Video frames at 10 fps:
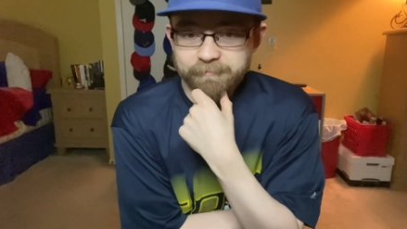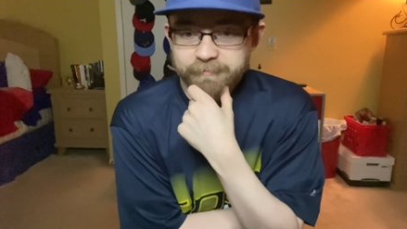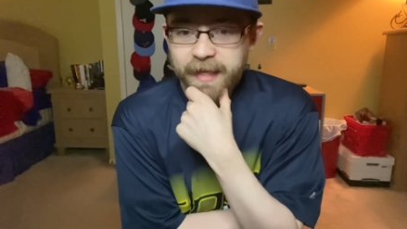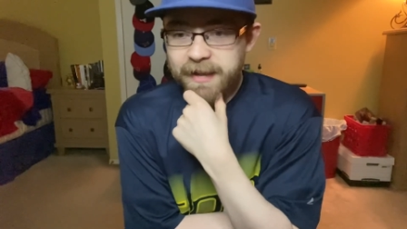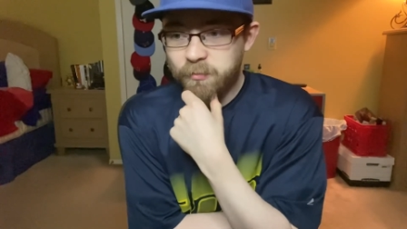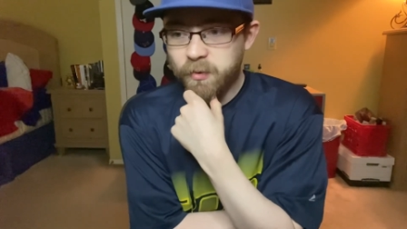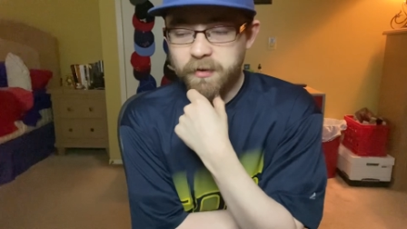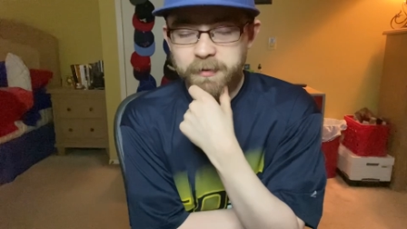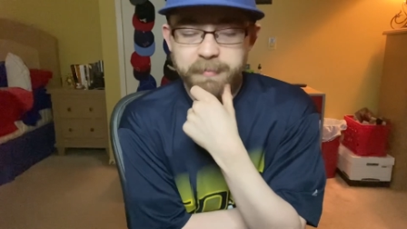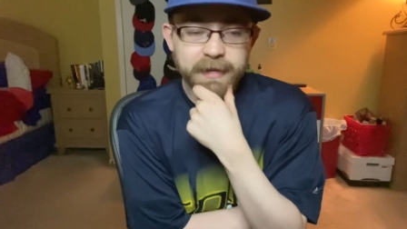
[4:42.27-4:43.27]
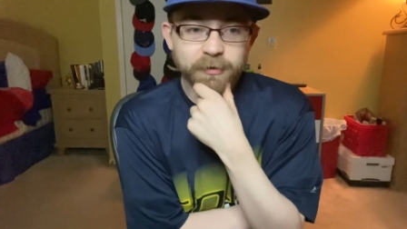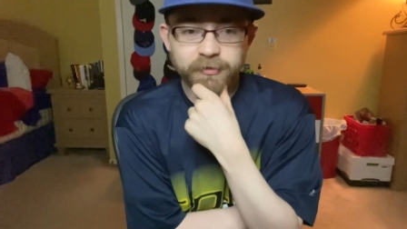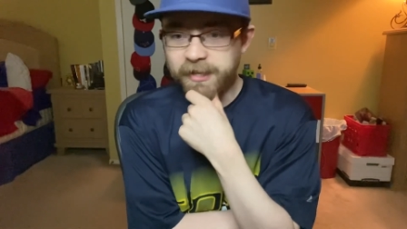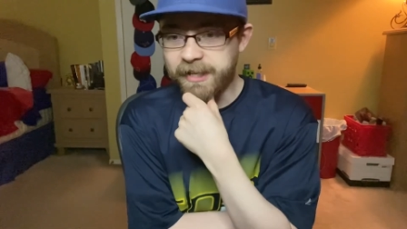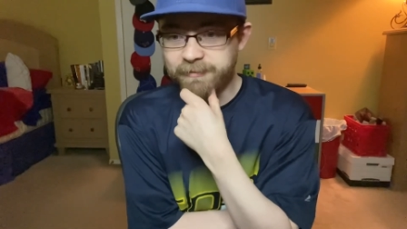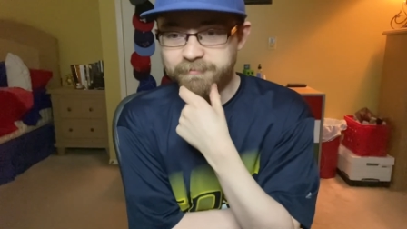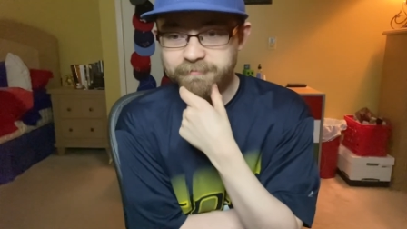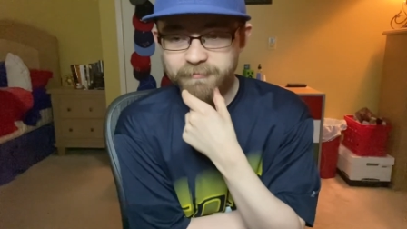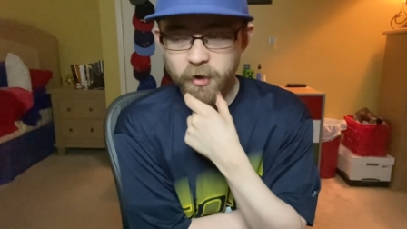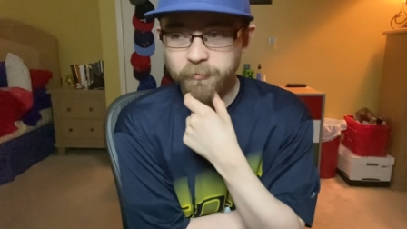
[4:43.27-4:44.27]
they were the better team.
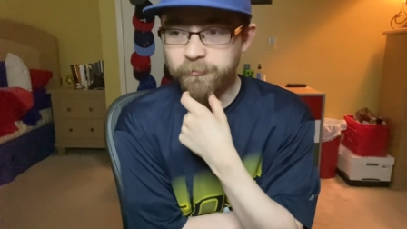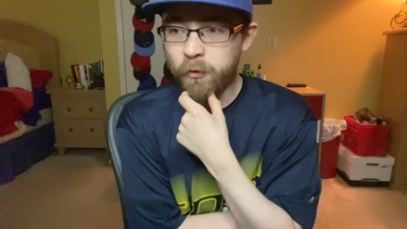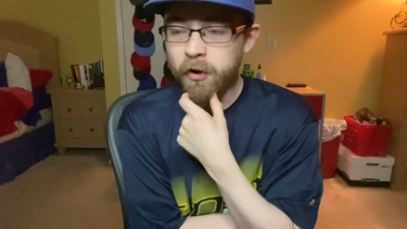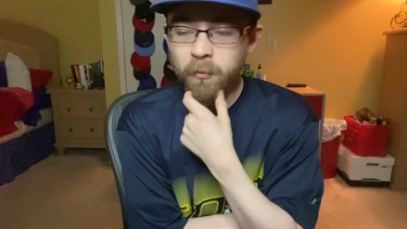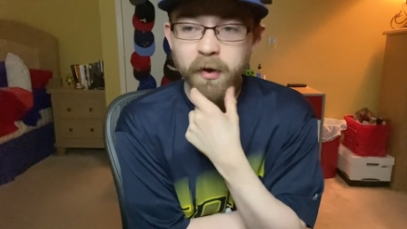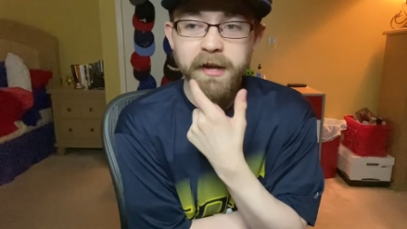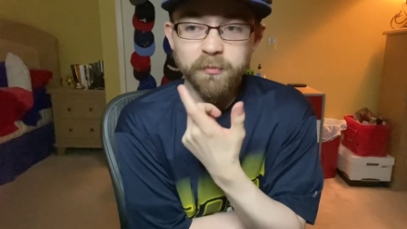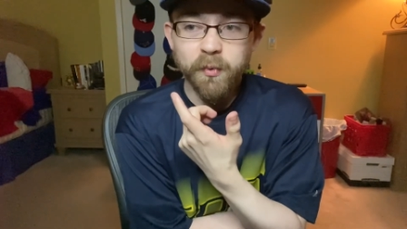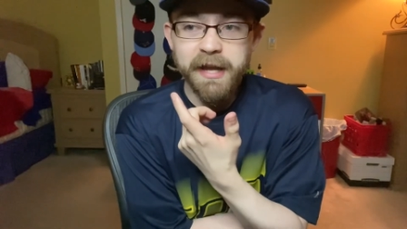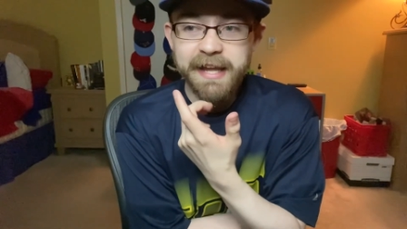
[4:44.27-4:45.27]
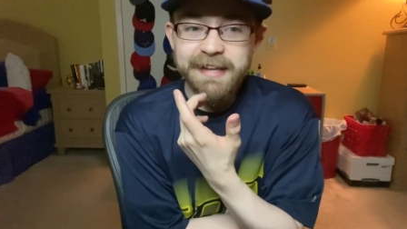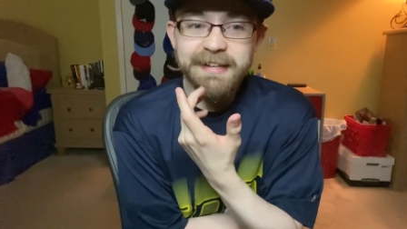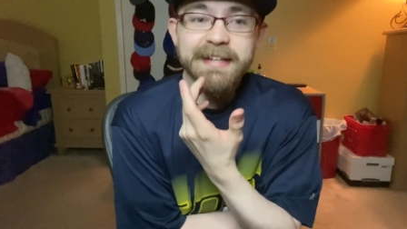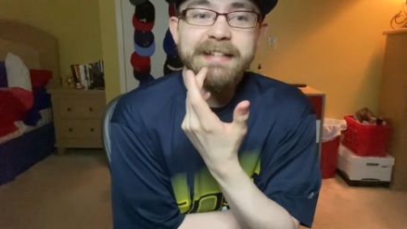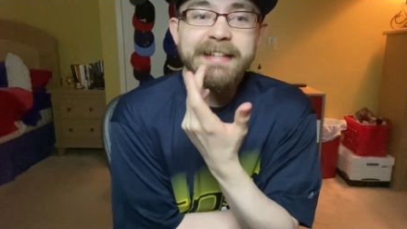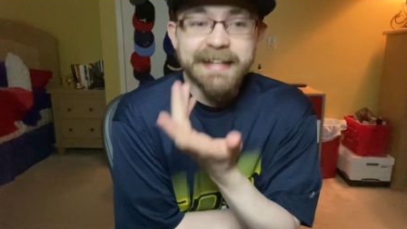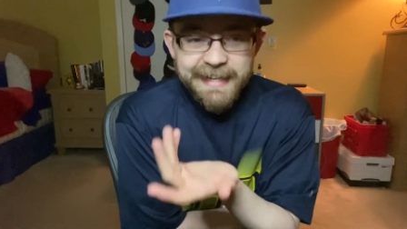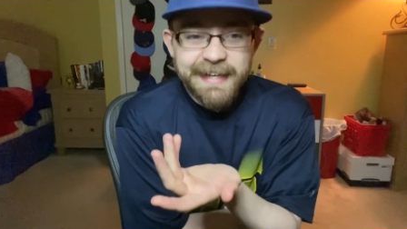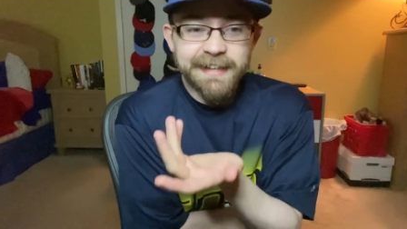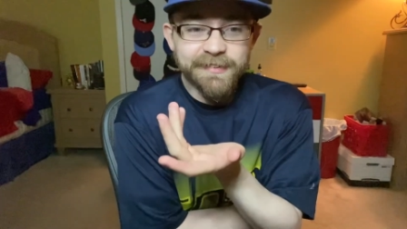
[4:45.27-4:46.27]
A 4-1 win
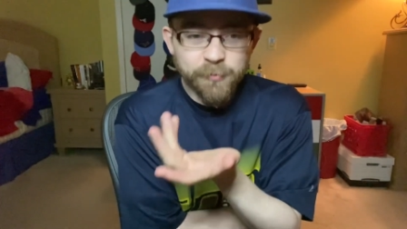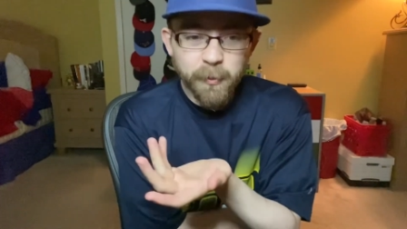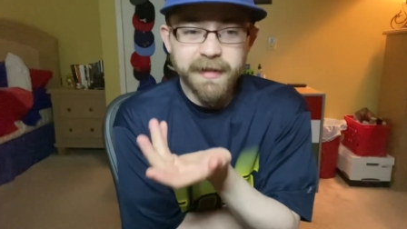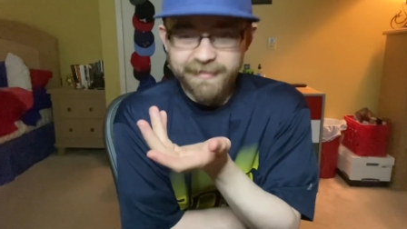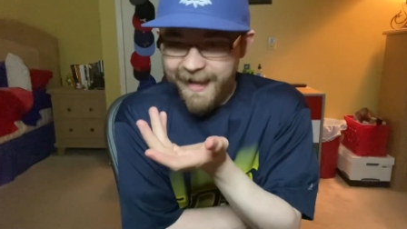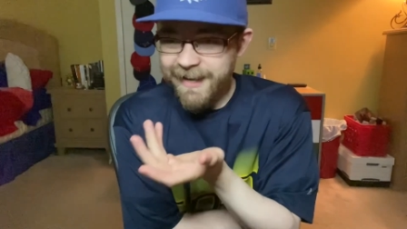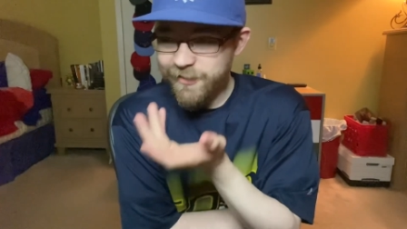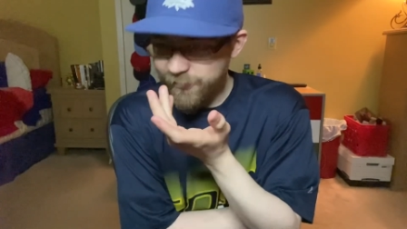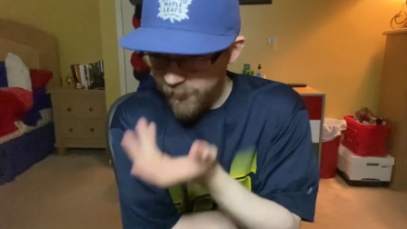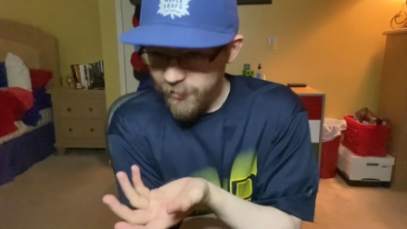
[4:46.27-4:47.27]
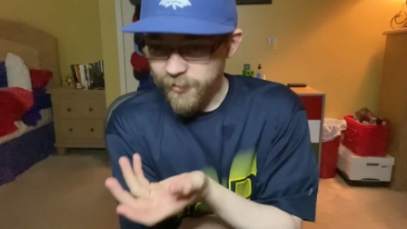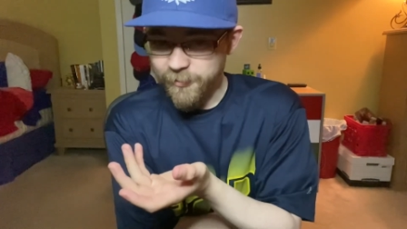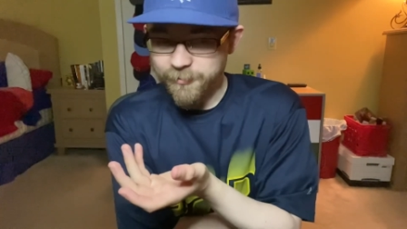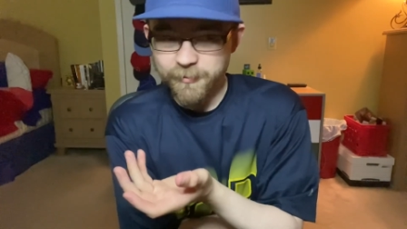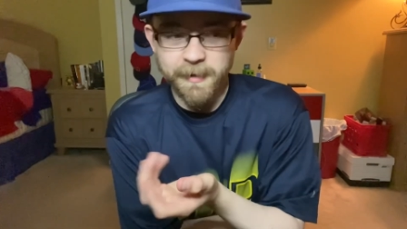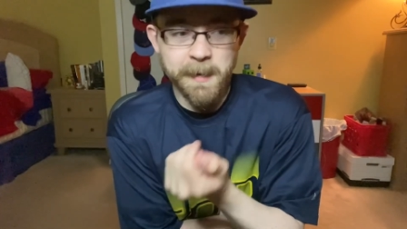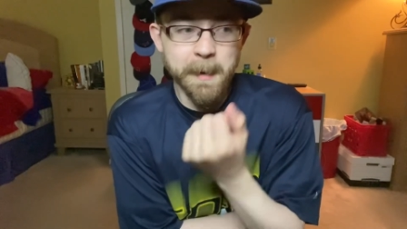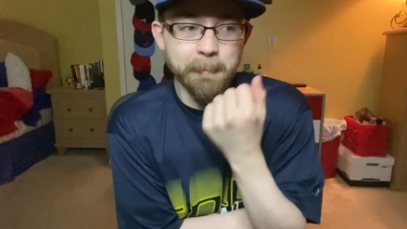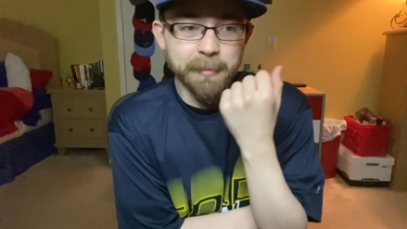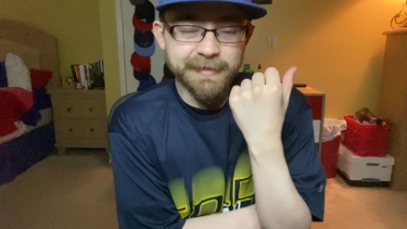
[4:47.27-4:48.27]
is what they deserve.
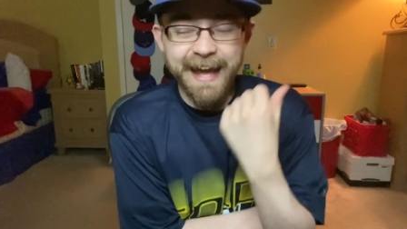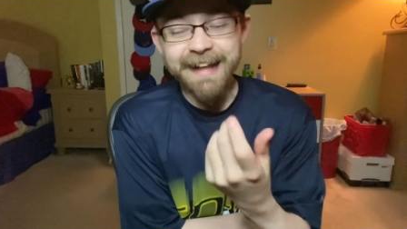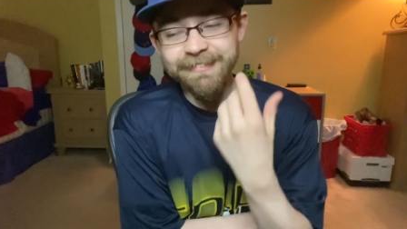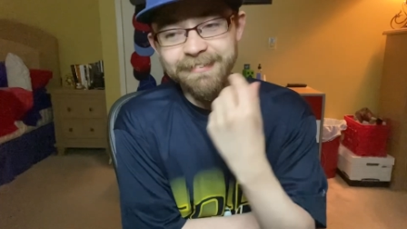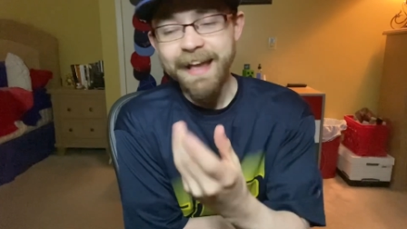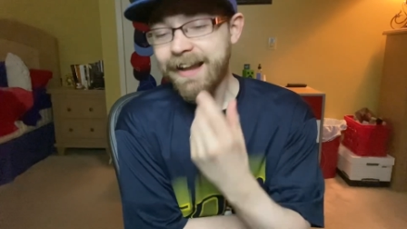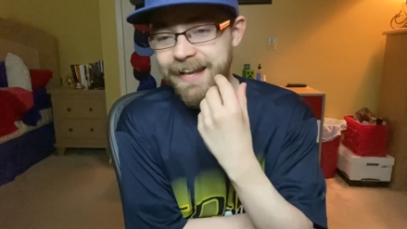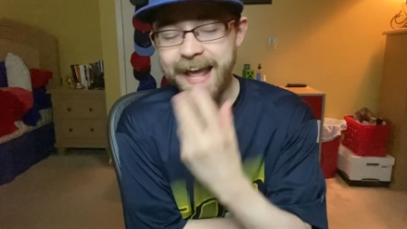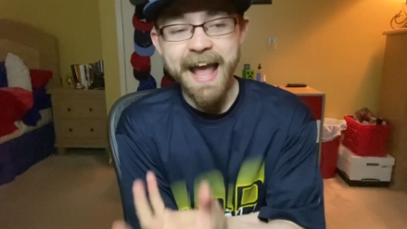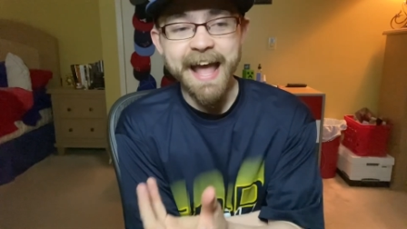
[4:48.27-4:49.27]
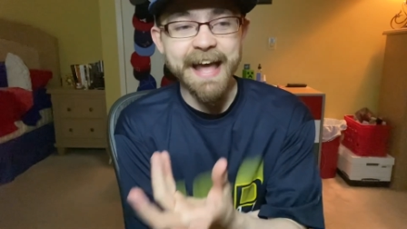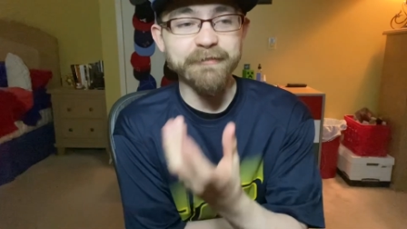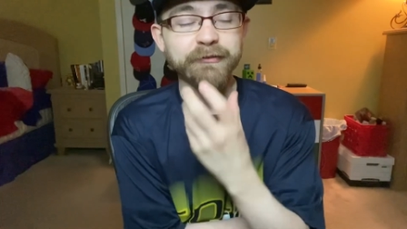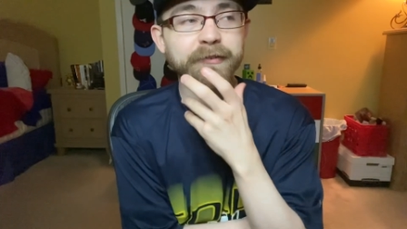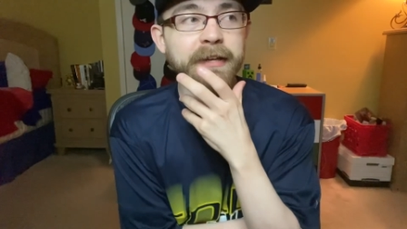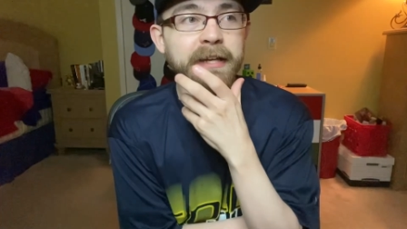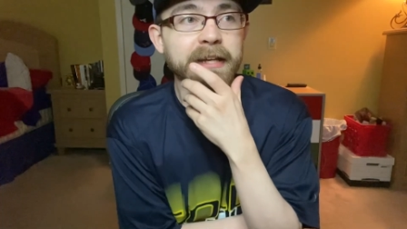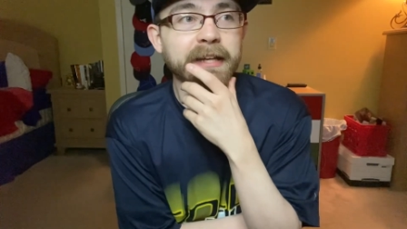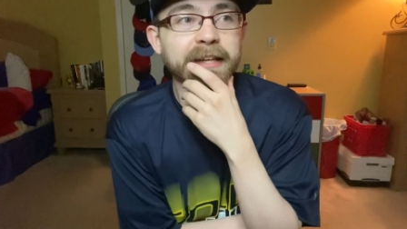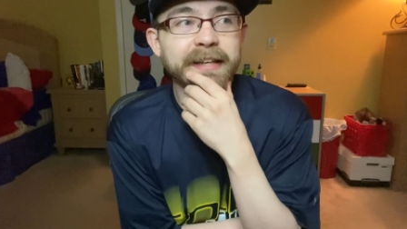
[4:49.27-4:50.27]
But that second half,
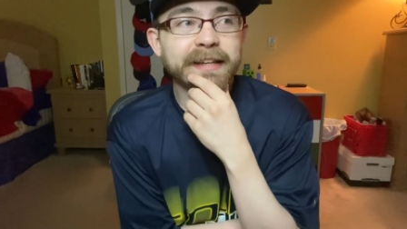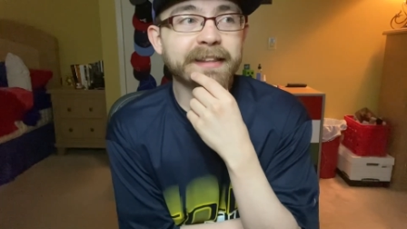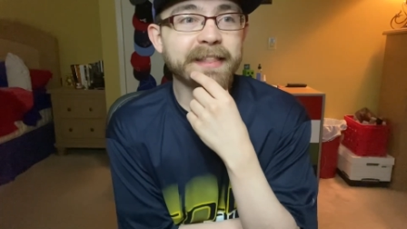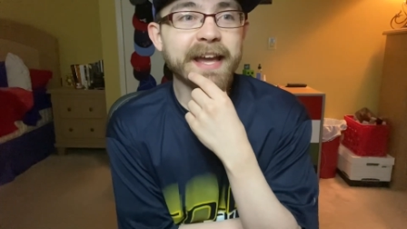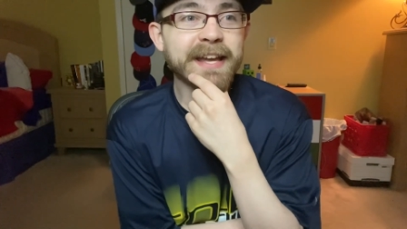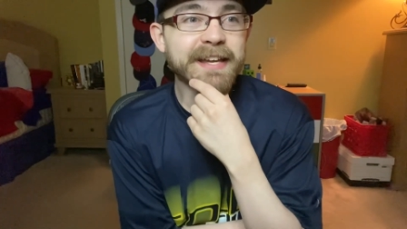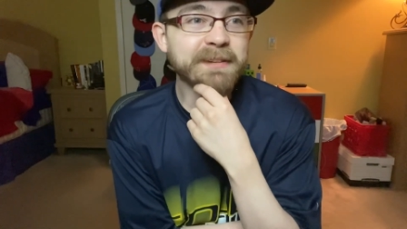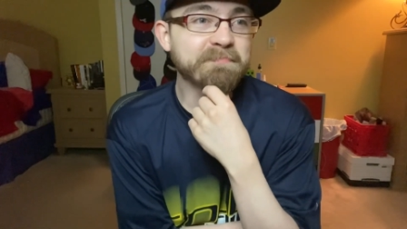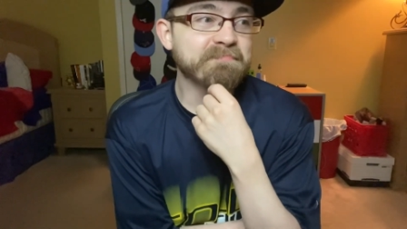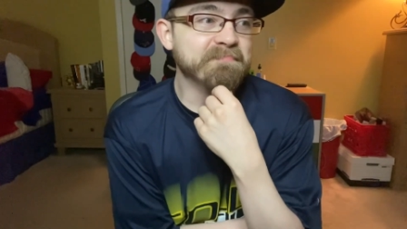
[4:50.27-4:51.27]
they